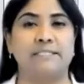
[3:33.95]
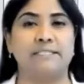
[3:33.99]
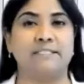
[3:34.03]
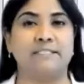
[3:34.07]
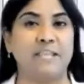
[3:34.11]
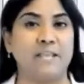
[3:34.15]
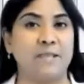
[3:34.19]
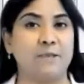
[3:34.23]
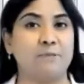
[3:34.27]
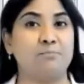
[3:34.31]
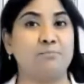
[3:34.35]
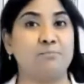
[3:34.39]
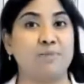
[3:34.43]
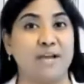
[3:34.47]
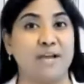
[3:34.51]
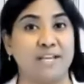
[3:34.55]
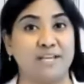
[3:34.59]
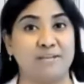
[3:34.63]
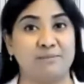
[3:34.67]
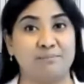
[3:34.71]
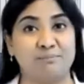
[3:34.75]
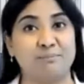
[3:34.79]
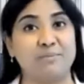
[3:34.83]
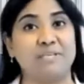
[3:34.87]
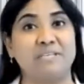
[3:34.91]
they
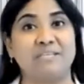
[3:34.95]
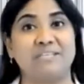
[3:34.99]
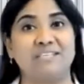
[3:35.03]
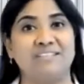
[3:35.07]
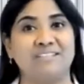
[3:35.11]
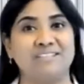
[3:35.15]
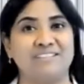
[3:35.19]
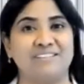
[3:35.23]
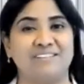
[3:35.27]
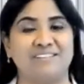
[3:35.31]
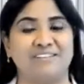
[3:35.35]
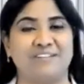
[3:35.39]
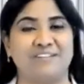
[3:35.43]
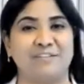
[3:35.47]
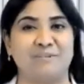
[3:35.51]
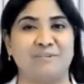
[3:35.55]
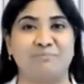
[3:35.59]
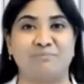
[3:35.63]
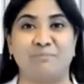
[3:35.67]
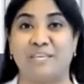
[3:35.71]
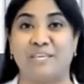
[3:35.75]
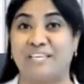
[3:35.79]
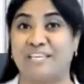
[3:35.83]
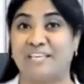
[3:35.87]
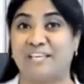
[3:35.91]
might be
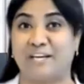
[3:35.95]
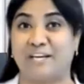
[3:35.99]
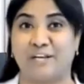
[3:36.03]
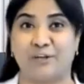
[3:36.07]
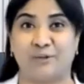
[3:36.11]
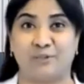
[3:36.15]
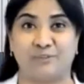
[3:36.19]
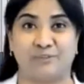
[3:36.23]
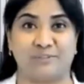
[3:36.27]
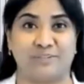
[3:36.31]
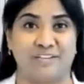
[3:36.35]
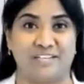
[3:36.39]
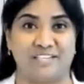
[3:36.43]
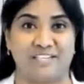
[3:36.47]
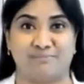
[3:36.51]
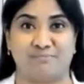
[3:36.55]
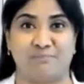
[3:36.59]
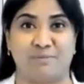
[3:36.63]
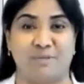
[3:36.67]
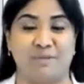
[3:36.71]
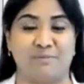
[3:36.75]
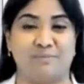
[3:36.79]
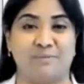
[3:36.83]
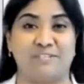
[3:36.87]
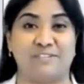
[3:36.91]
making unauthorized
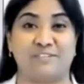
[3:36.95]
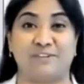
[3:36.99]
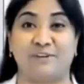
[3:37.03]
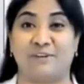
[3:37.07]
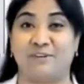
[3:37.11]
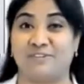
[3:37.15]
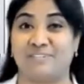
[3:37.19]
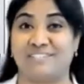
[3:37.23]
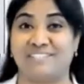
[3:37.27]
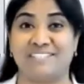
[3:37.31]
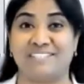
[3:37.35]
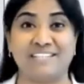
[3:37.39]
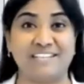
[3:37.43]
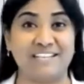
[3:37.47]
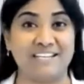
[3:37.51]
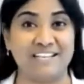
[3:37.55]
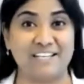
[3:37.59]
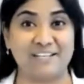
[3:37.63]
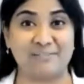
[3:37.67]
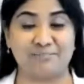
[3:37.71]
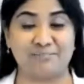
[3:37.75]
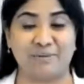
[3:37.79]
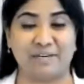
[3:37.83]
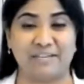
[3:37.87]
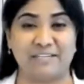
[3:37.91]
payments or
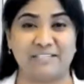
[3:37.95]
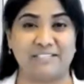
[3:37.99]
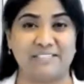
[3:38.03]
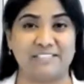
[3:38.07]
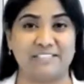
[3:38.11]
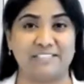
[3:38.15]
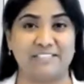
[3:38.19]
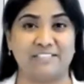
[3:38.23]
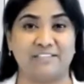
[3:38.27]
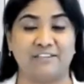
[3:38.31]
stealing money.